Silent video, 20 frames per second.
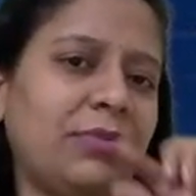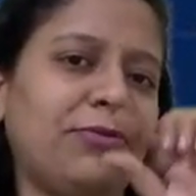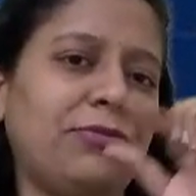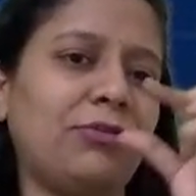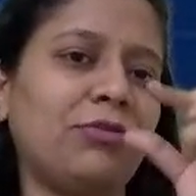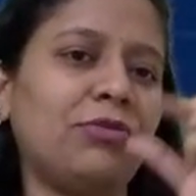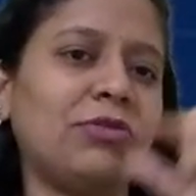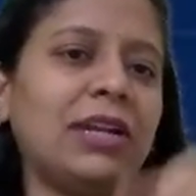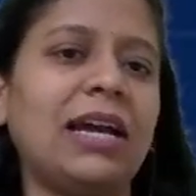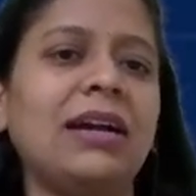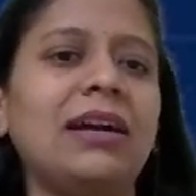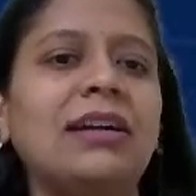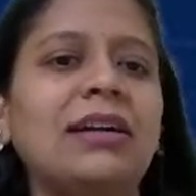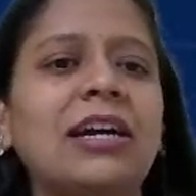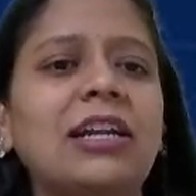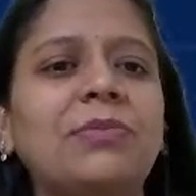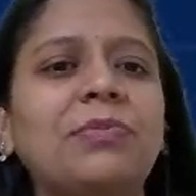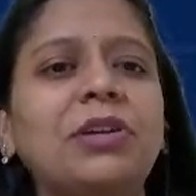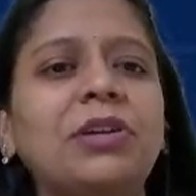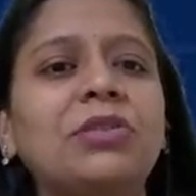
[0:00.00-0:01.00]
fruit laga
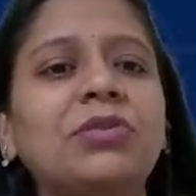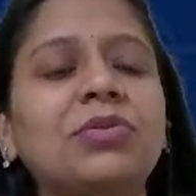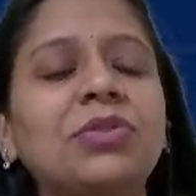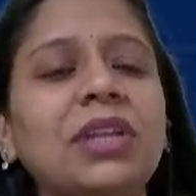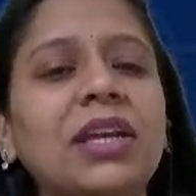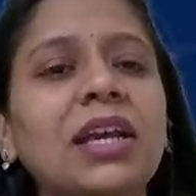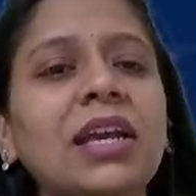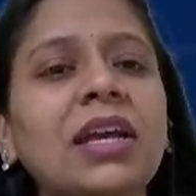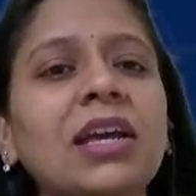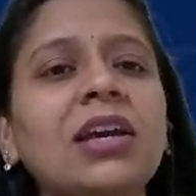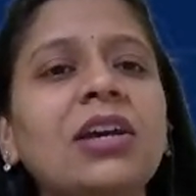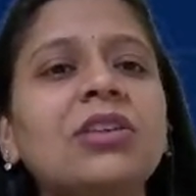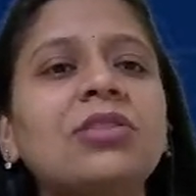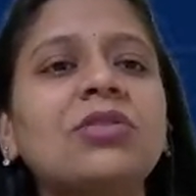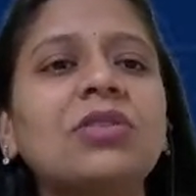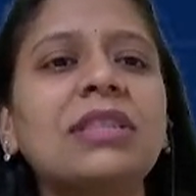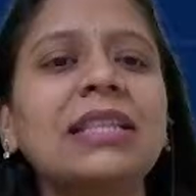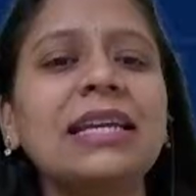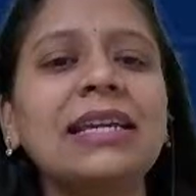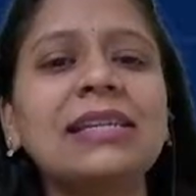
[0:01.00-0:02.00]
kanapadutundi.
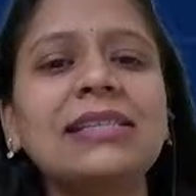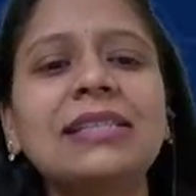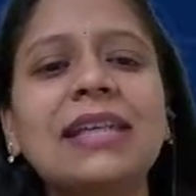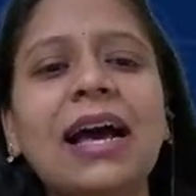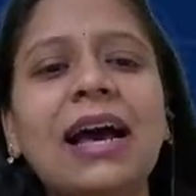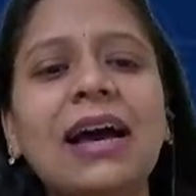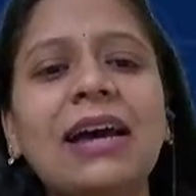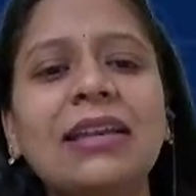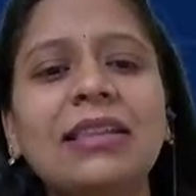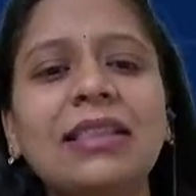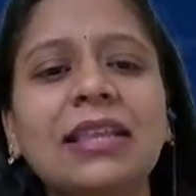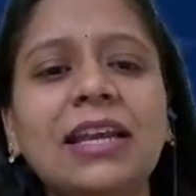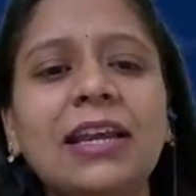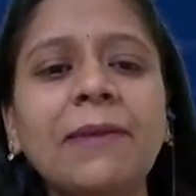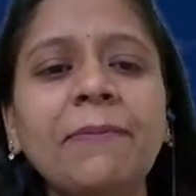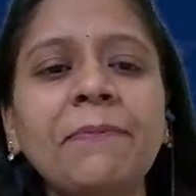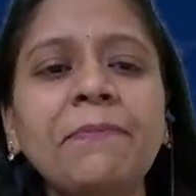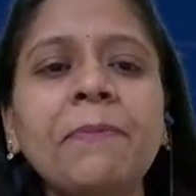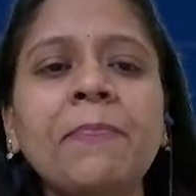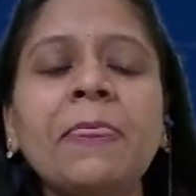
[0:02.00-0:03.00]
So these are the
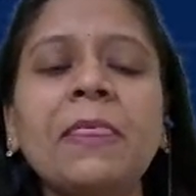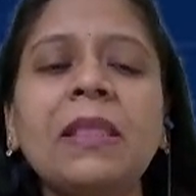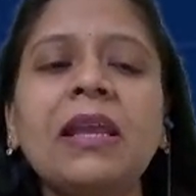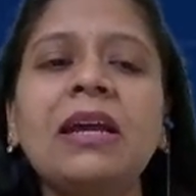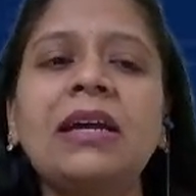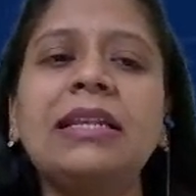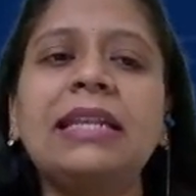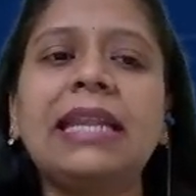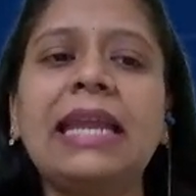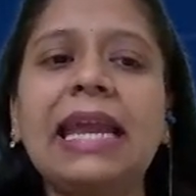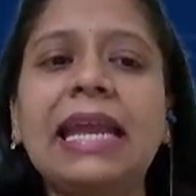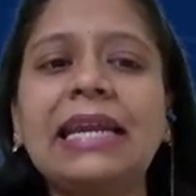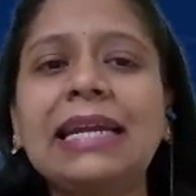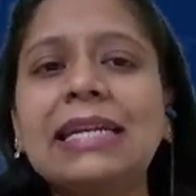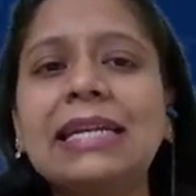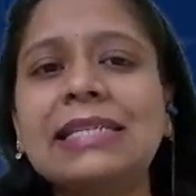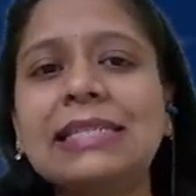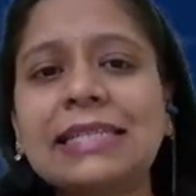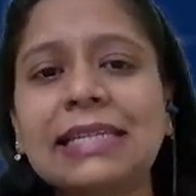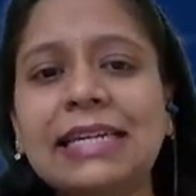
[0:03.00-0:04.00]

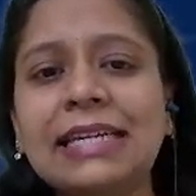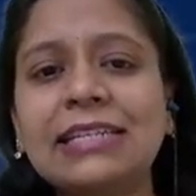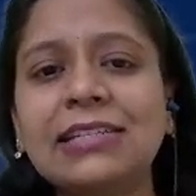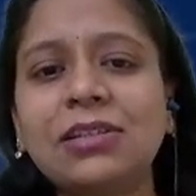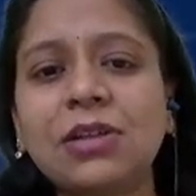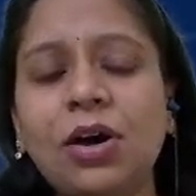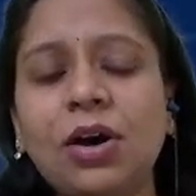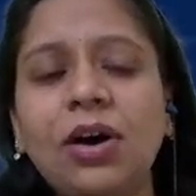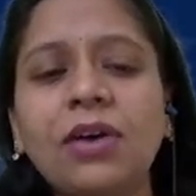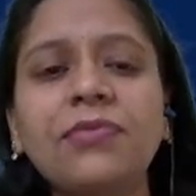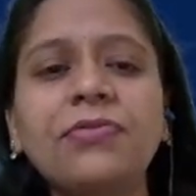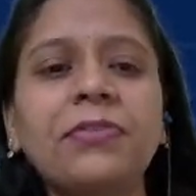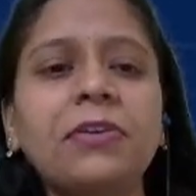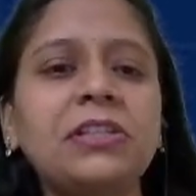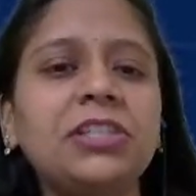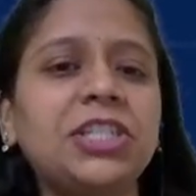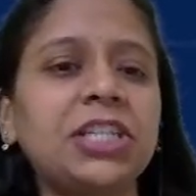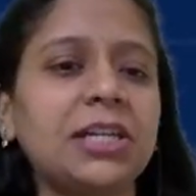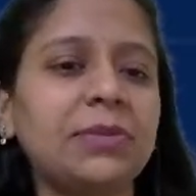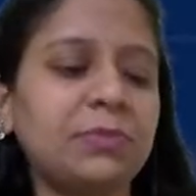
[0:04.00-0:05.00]
naked seeds of
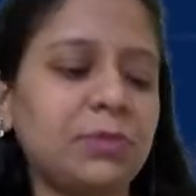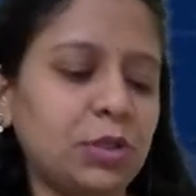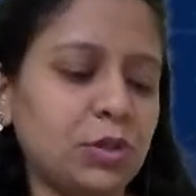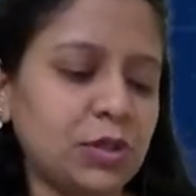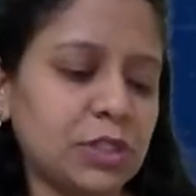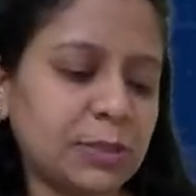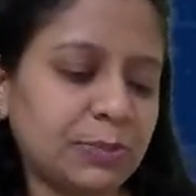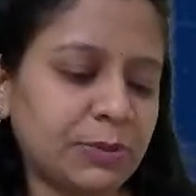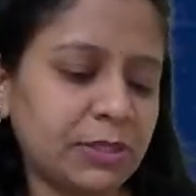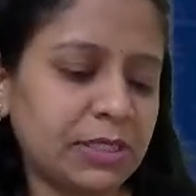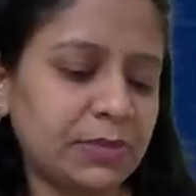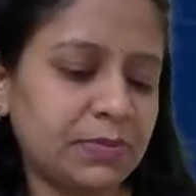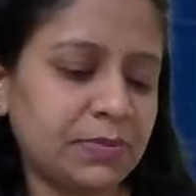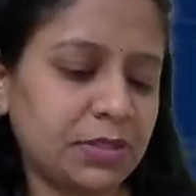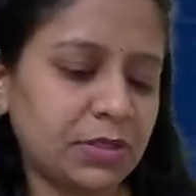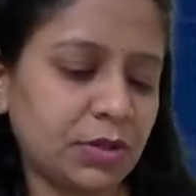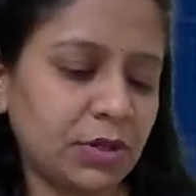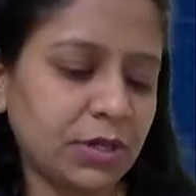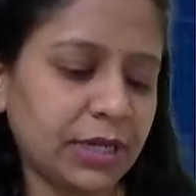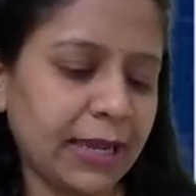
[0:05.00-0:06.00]

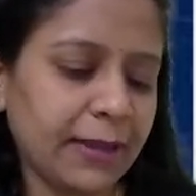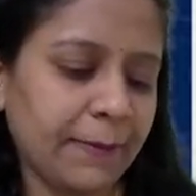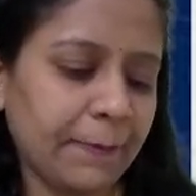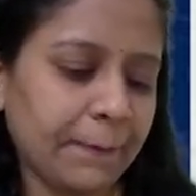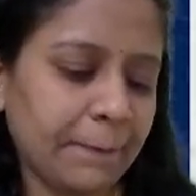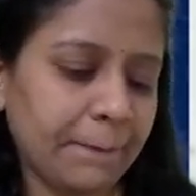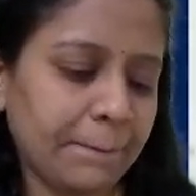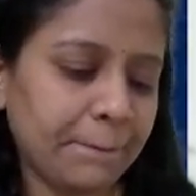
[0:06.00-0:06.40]
gymnosperms. Okay,